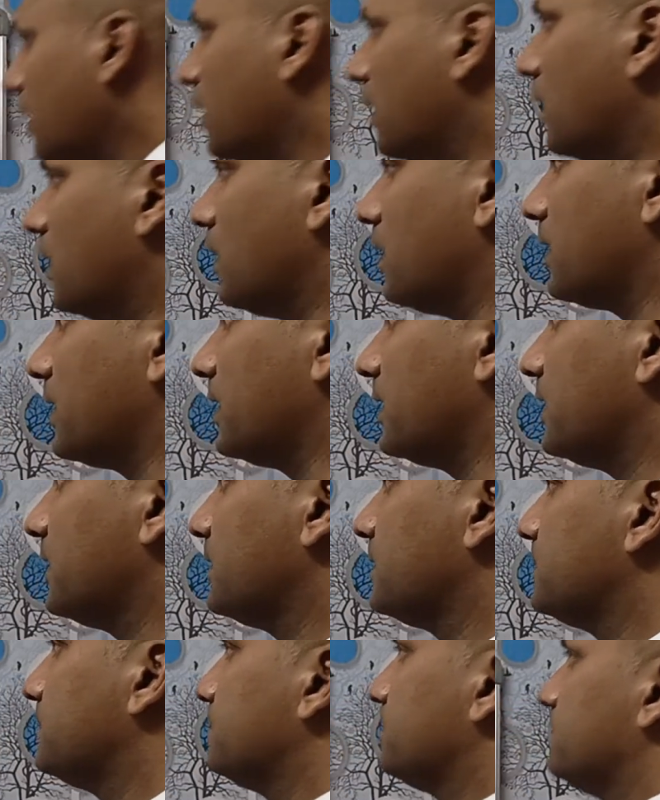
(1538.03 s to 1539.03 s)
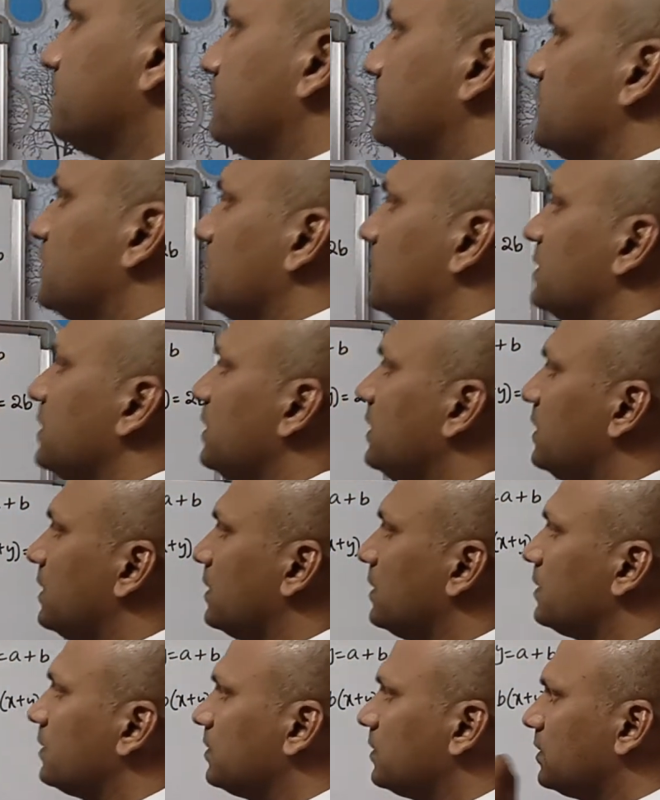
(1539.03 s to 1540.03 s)
Alright. So see
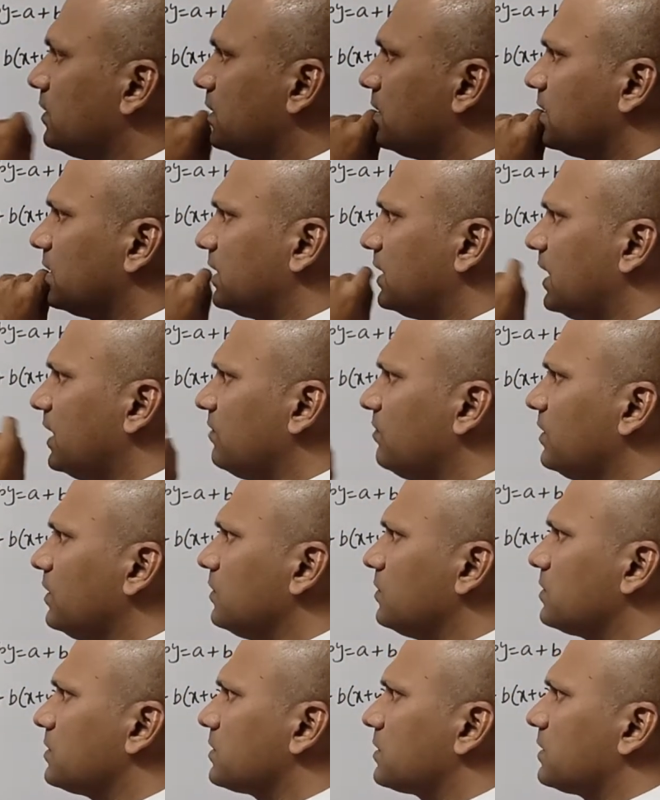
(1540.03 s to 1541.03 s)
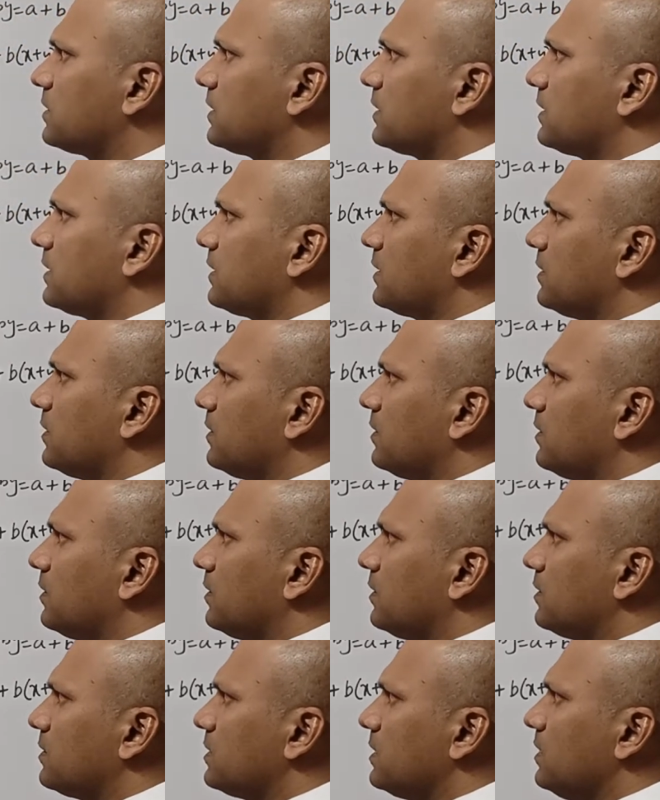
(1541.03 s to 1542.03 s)
here, can we use,
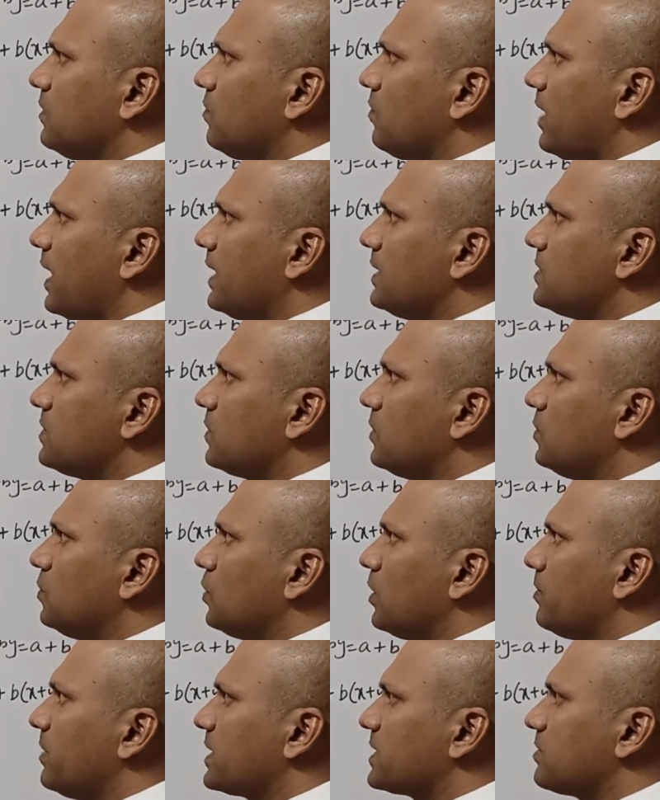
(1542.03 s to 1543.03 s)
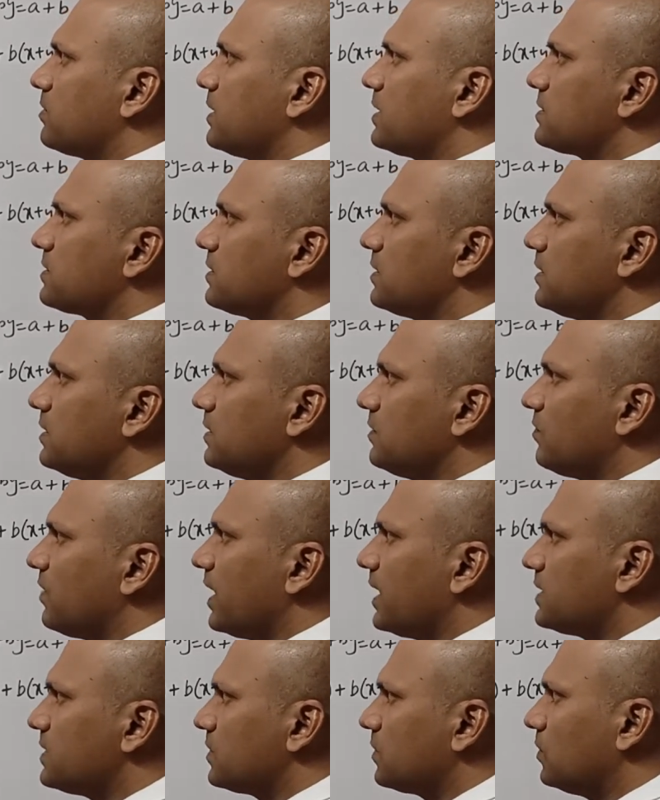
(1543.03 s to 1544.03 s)
see y is equal to mx plus c, y
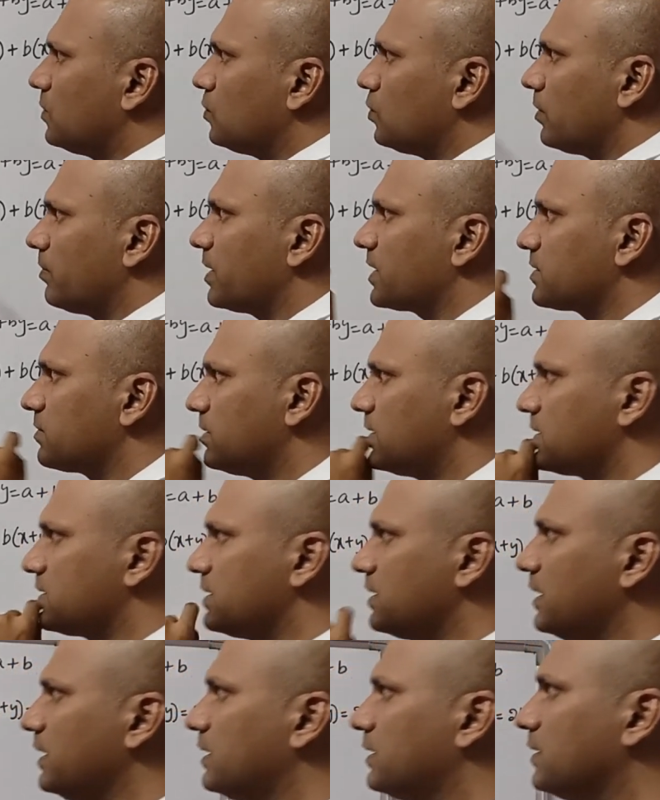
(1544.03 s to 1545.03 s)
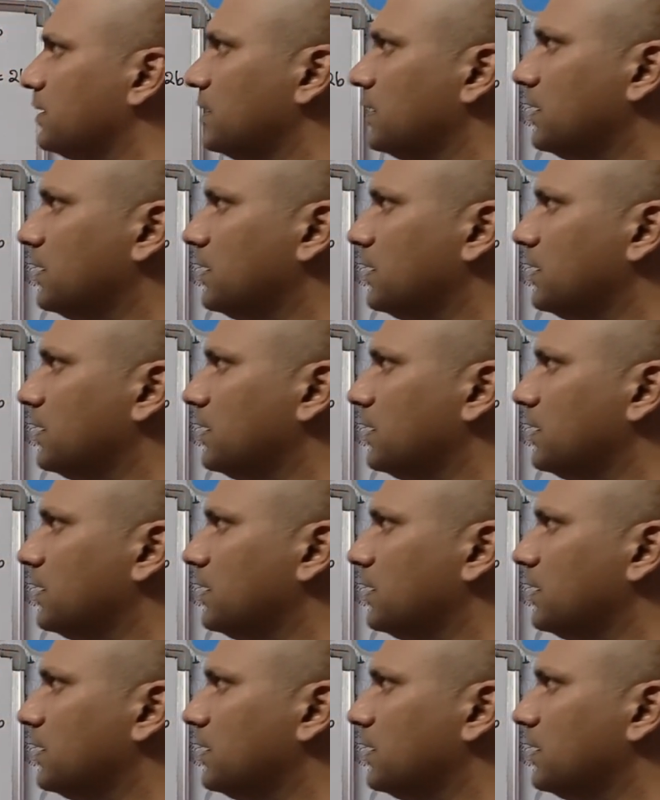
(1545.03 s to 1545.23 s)
is equal to mx plus c, right?